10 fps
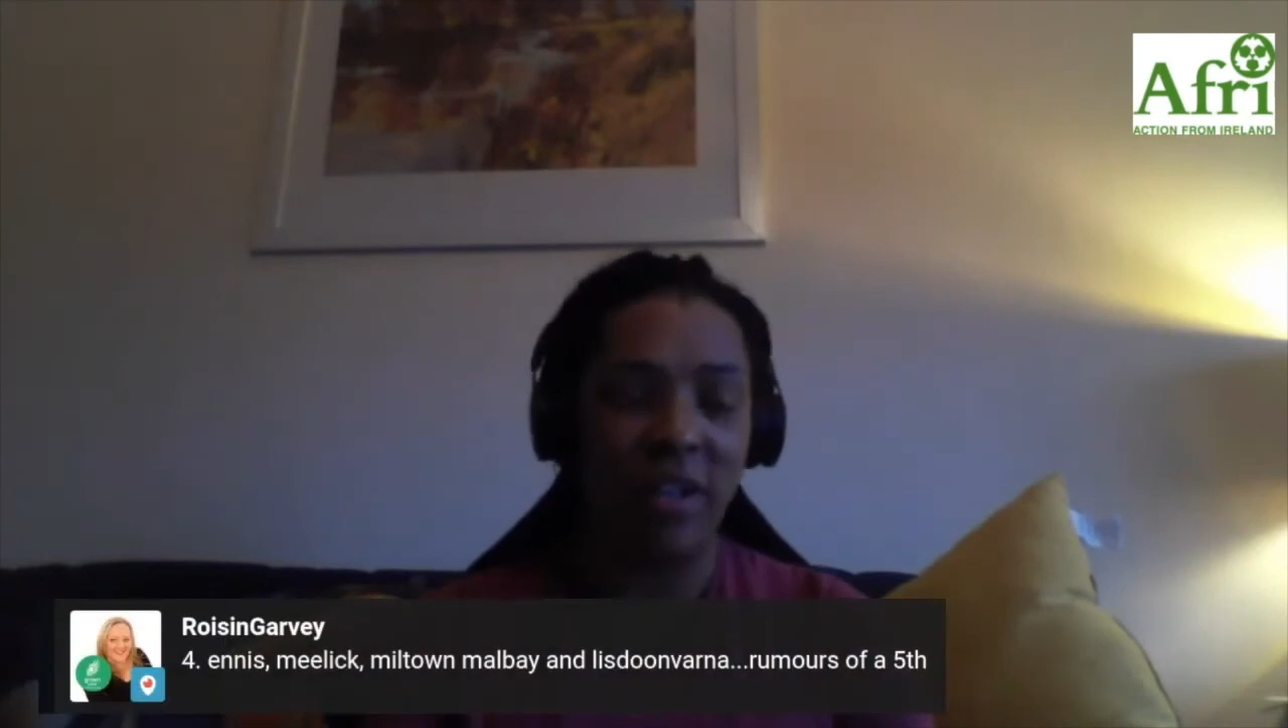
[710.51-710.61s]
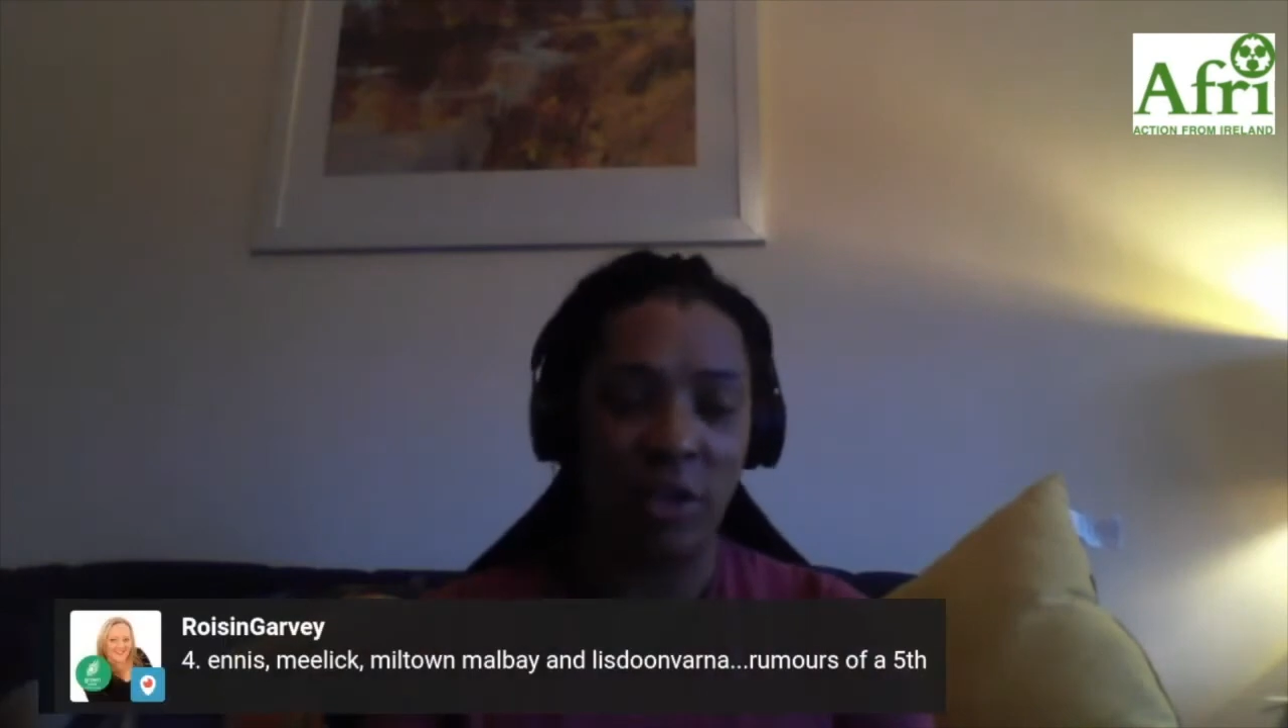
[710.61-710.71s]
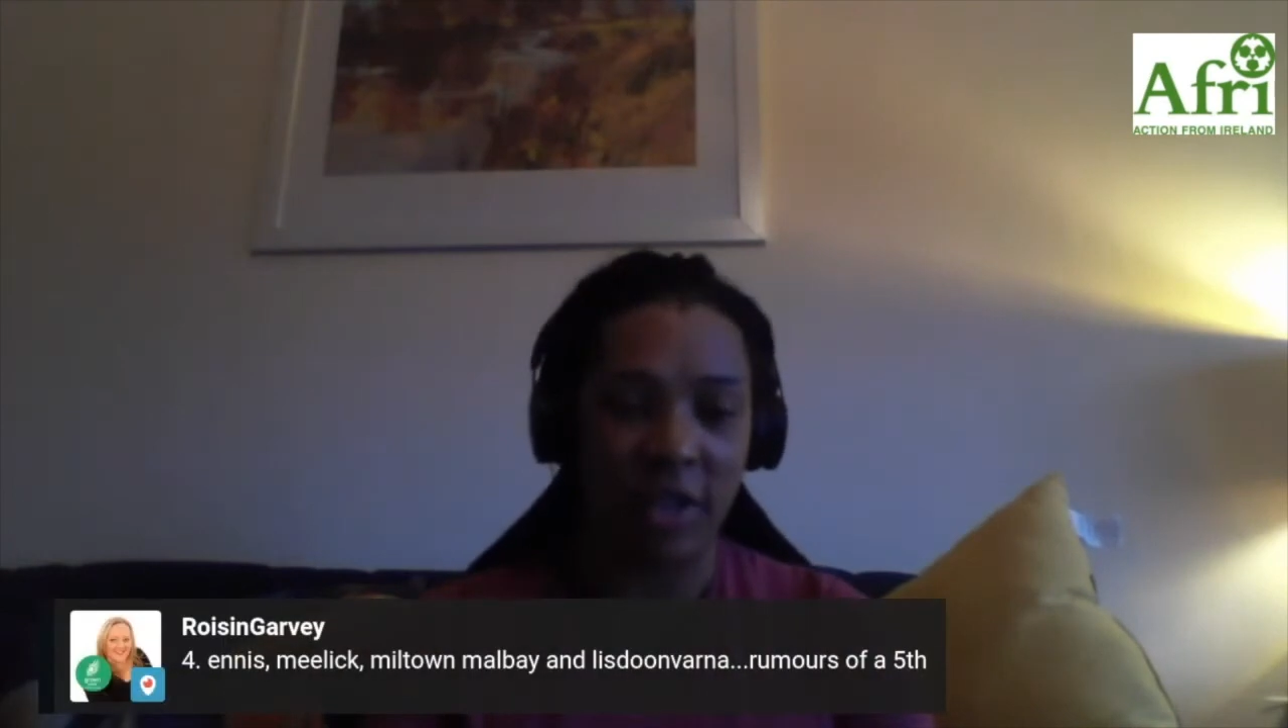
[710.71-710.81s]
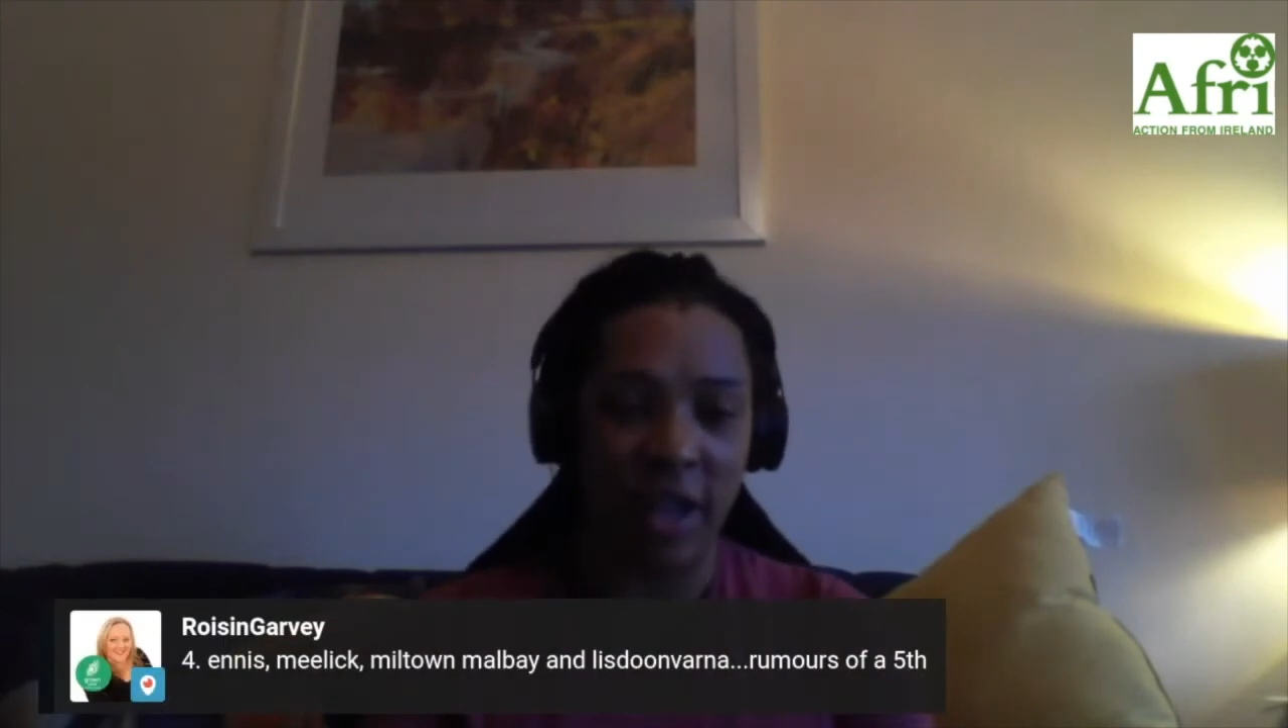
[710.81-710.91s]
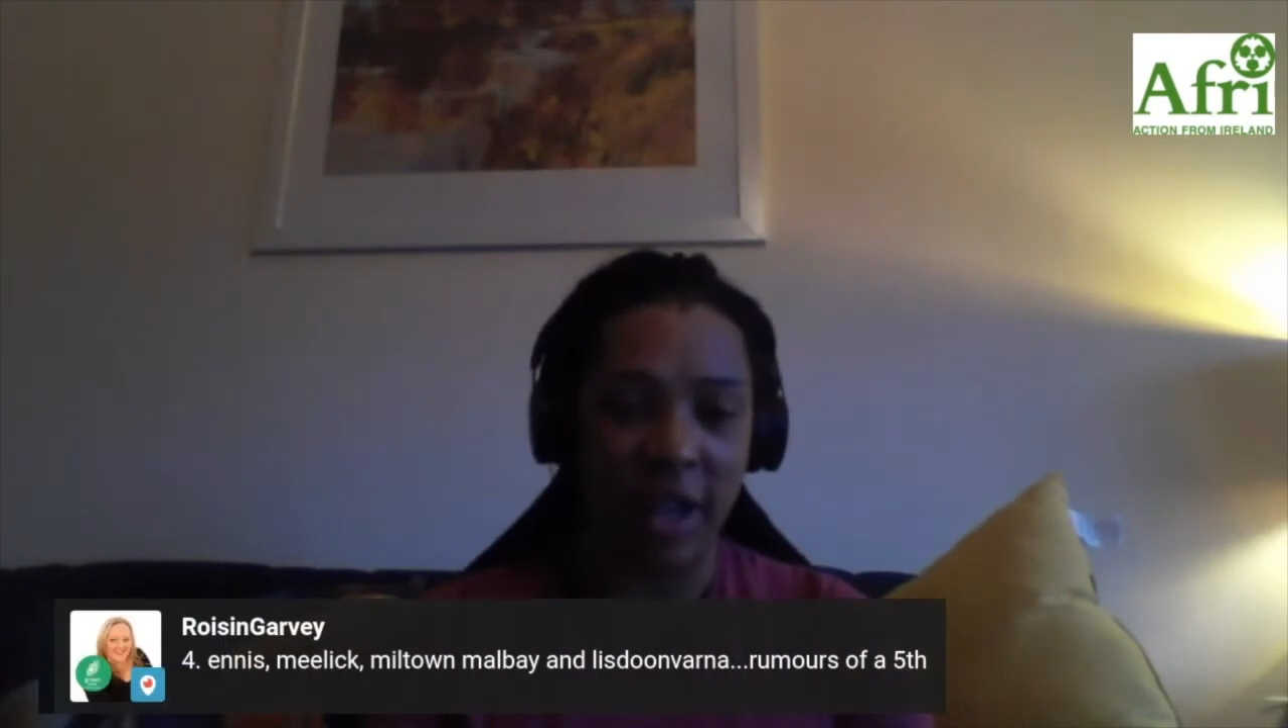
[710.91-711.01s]

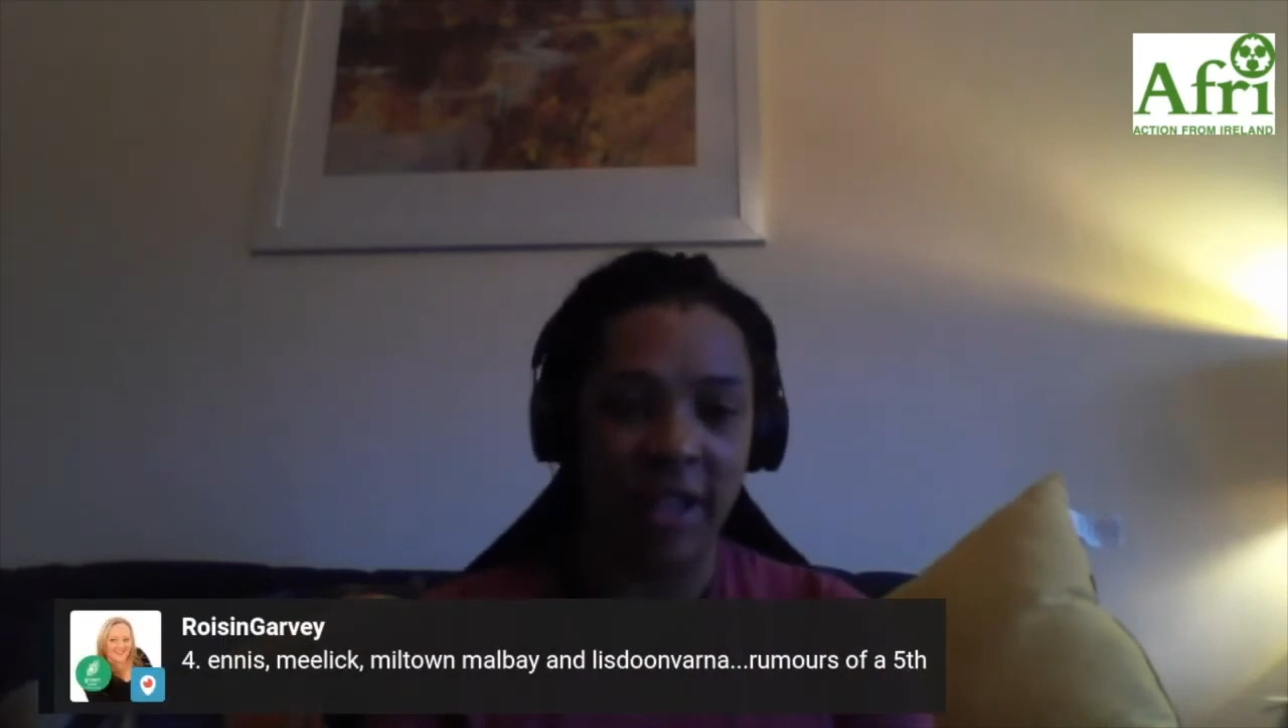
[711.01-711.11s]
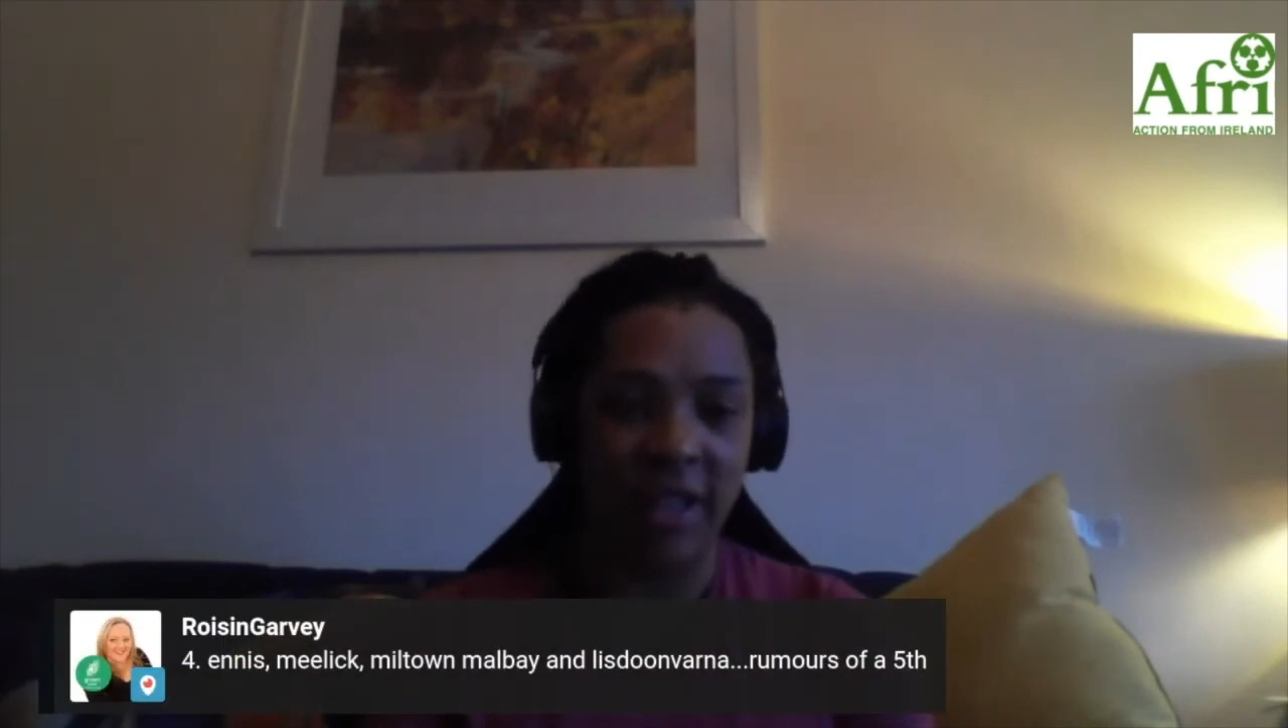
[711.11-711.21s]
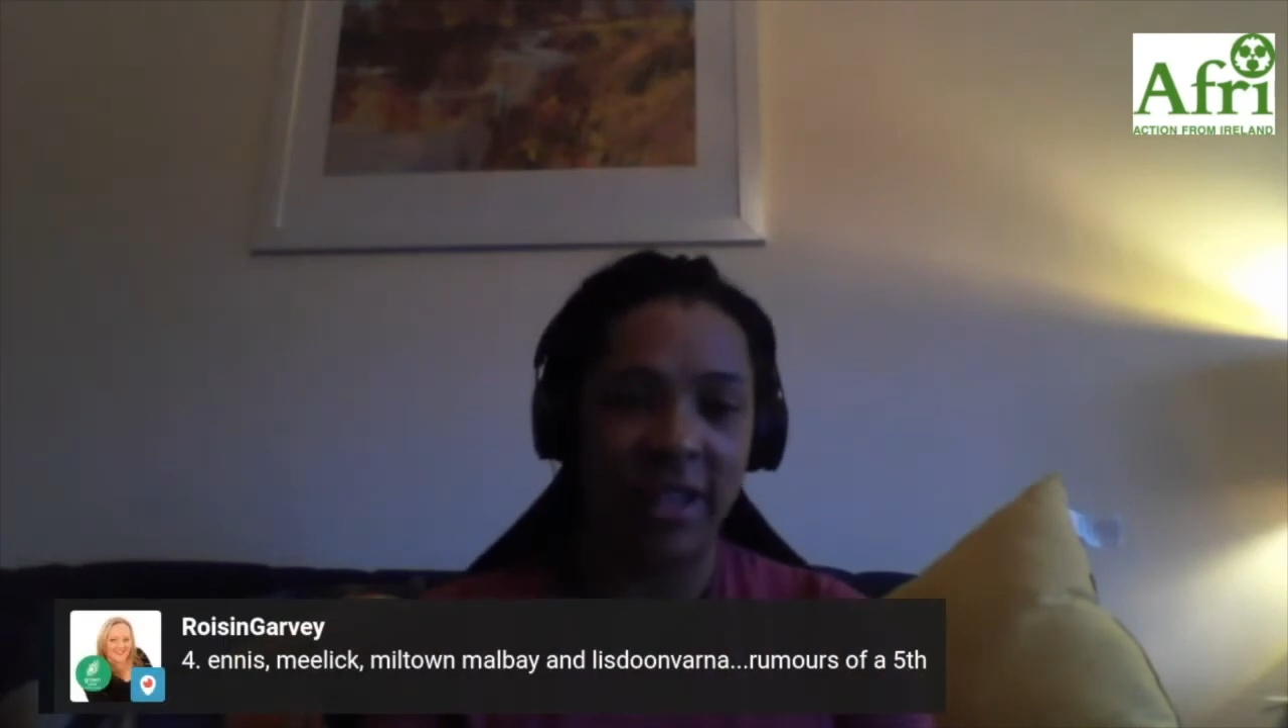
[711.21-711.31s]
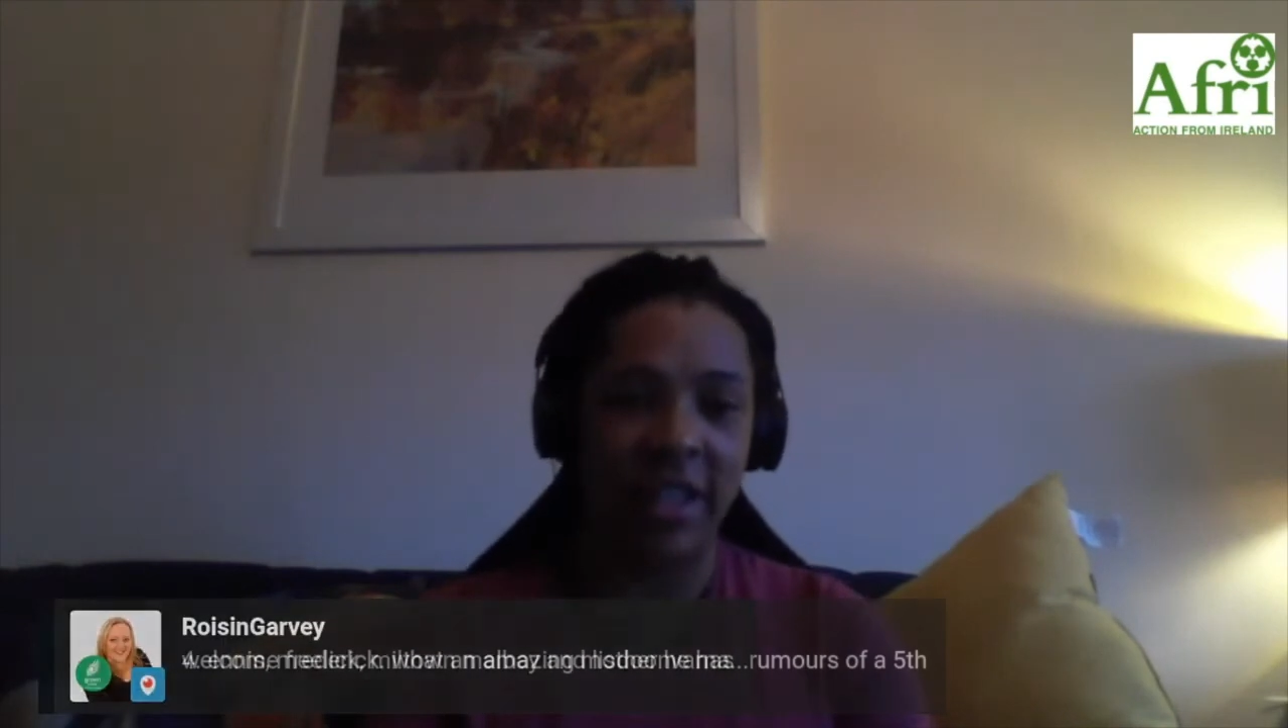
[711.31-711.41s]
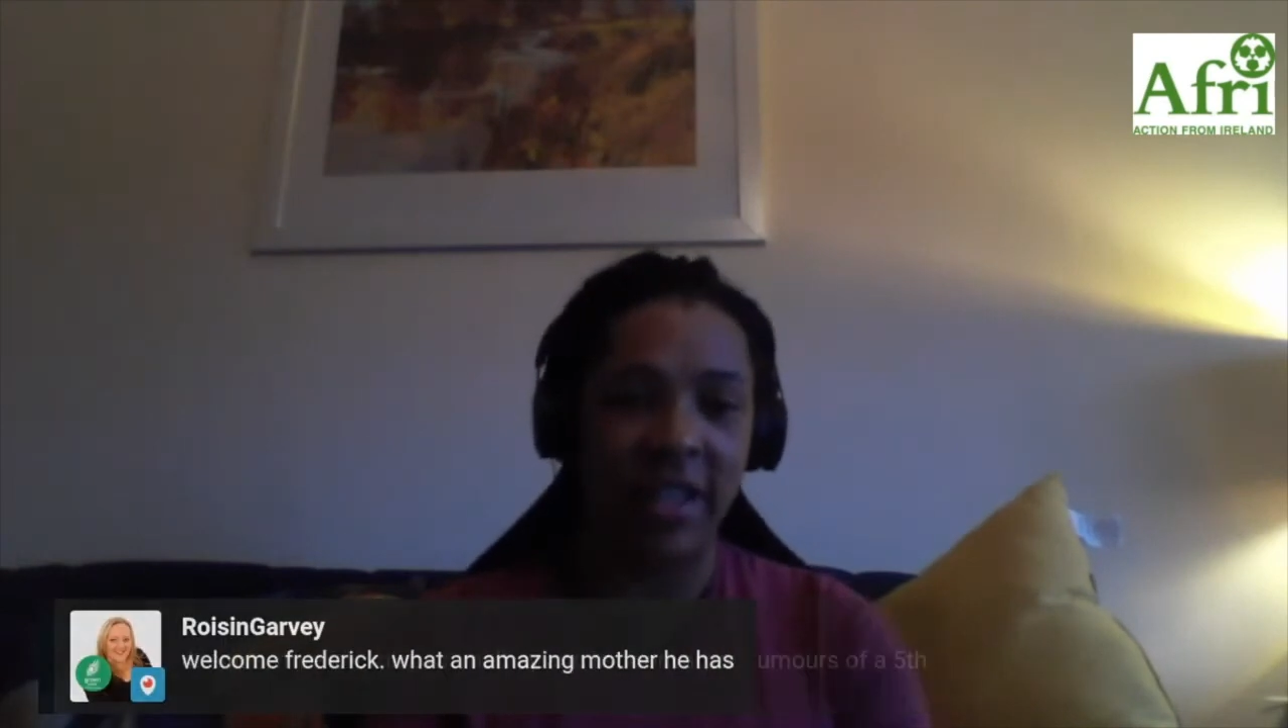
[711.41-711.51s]

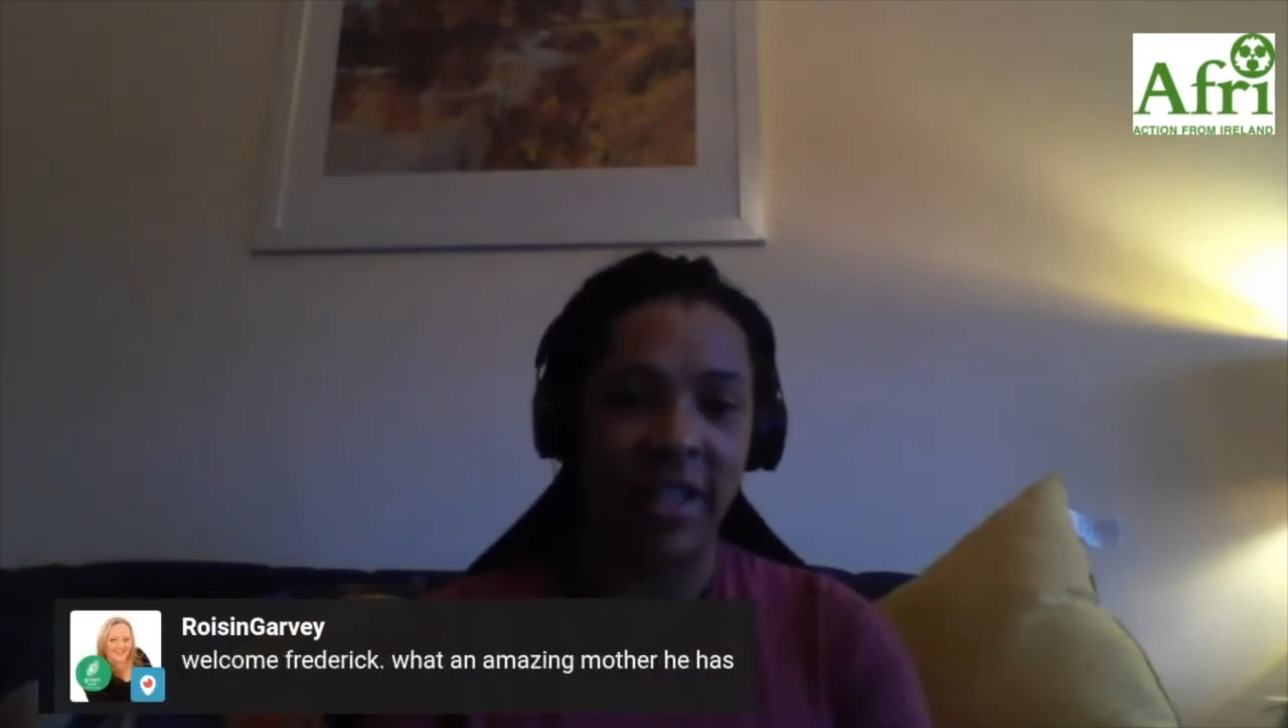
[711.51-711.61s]
society